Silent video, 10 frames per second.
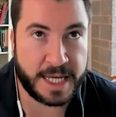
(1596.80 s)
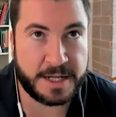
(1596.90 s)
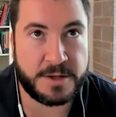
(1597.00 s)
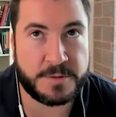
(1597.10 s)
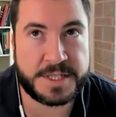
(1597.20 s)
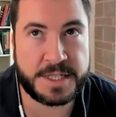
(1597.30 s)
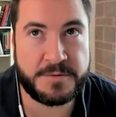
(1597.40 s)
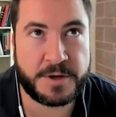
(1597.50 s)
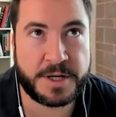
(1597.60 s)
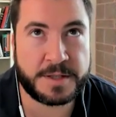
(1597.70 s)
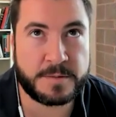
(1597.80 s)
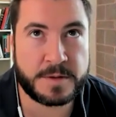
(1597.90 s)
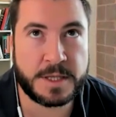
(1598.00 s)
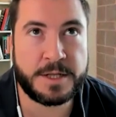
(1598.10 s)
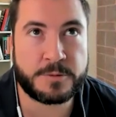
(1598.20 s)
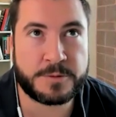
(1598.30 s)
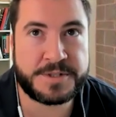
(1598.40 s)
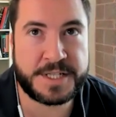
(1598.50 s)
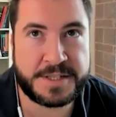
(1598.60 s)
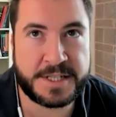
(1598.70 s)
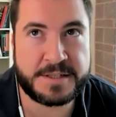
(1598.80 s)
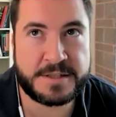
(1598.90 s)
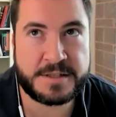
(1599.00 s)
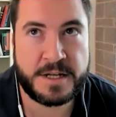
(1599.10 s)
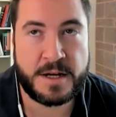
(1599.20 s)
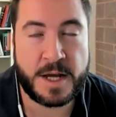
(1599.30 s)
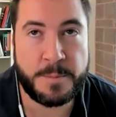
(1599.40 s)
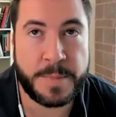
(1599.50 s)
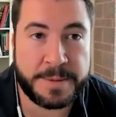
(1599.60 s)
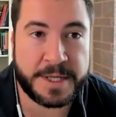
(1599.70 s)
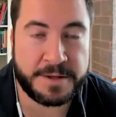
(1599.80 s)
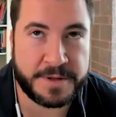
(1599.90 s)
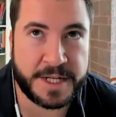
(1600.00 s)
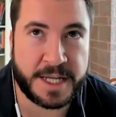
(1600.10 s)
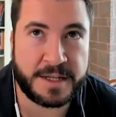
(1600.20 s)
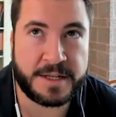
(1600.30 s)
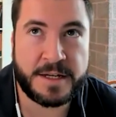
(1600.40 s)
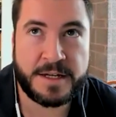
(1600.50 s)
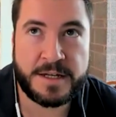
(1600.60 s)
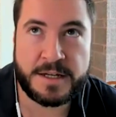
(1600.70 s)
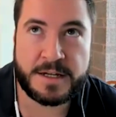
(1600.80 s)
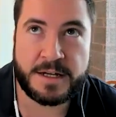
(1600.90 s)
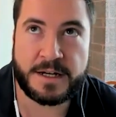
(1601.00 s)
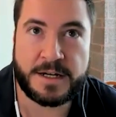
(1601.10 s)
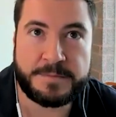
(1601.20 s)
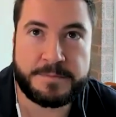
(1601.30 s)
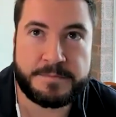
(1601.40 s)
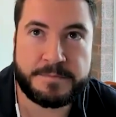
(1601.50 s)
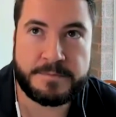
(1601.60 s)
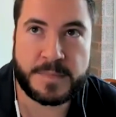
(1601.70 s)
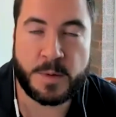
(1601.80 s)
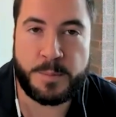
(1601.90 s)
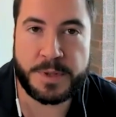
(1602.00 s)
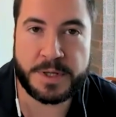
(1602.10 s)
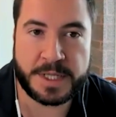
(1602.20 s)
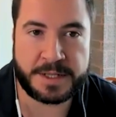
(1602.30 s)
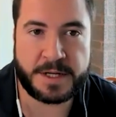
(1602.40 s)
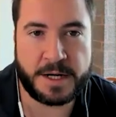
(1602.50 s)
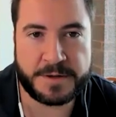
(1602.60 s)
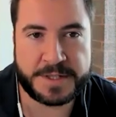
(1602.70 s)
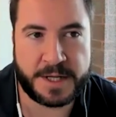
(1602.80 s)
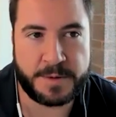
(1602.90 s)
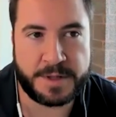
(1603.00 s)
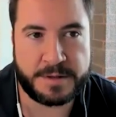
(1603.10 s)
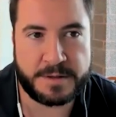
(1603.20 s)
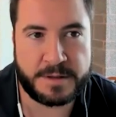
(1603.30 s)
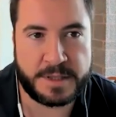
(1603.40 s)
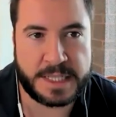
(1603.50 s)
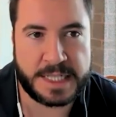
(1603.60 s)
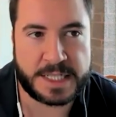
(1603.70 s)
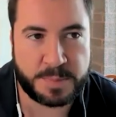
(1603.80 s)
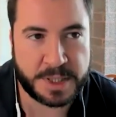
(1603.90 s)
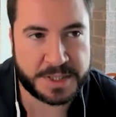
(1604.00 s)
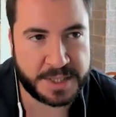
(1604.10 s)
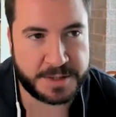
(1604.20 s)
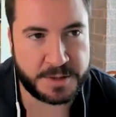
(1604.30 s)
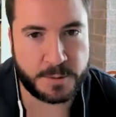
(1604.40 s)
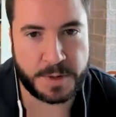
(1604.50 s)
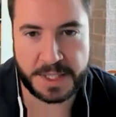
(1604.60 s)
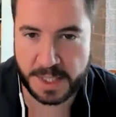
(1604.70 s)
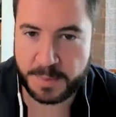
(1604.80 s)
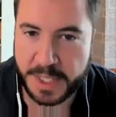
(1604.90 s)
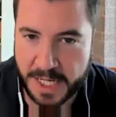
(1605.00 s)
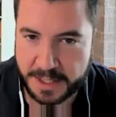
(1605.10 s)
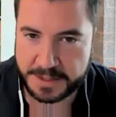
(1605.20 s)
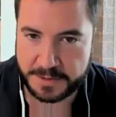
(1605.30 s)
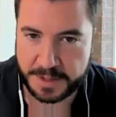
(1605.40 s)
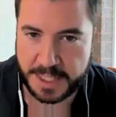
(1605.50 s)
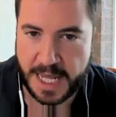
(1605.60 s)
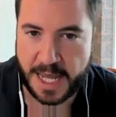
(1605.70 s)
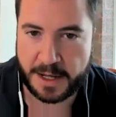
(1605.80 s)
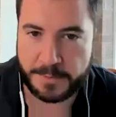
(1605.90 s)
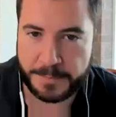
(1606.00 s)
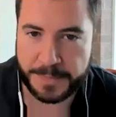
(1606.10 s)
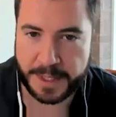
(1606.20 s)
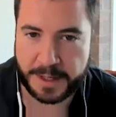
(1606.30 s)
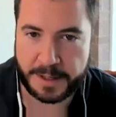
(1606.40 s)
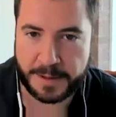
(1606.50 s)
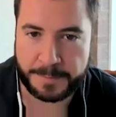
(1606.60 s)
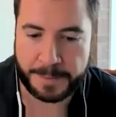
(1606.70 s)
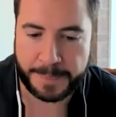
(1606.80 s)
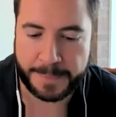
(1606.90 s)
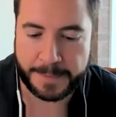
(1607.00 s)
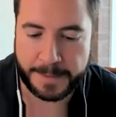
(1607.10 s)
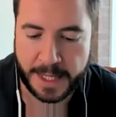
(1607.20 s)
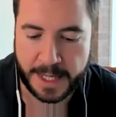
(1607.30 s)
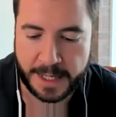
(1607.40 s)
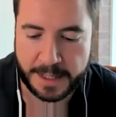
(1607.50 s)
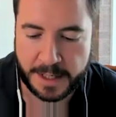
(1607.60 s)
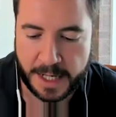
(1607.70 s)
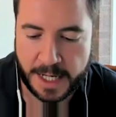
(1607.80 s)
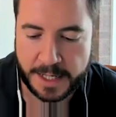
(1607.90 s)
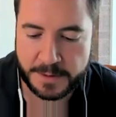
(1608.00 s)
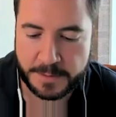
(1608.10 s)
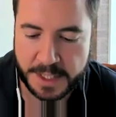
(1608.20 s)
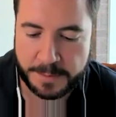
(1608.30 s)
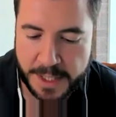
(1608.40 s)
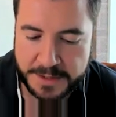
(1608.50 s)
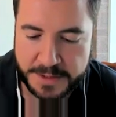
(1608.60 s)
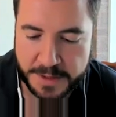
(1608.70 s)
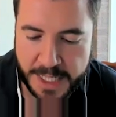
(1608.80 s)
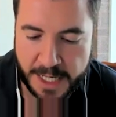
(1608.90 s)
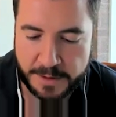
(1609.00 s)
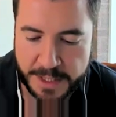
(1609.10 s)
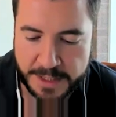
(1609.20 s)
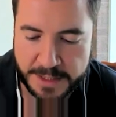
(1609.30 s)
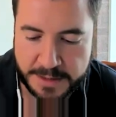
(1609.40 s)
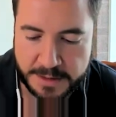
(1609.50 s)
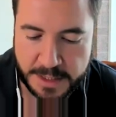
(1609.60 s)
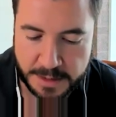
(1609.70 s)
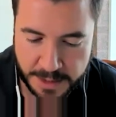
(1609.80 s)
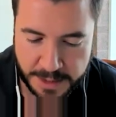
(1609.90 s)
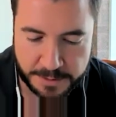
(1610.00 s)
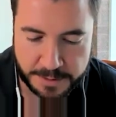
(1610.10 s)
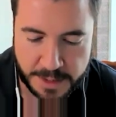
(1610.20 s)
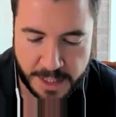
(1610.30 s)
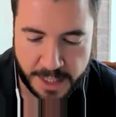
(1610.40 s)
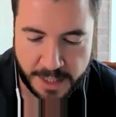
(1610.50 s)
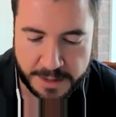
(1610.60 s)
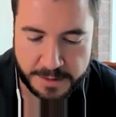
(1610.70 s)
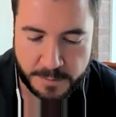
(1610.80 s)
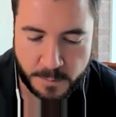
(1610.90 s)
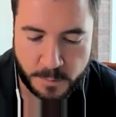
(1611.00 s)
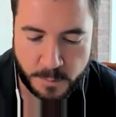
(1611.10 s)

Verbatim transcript: And you would see very little resistance and maybe even a uh, a bill in Congress that would explicitly do what the EPA is doing now. Um, and I think what the EPA is doing now is illegal and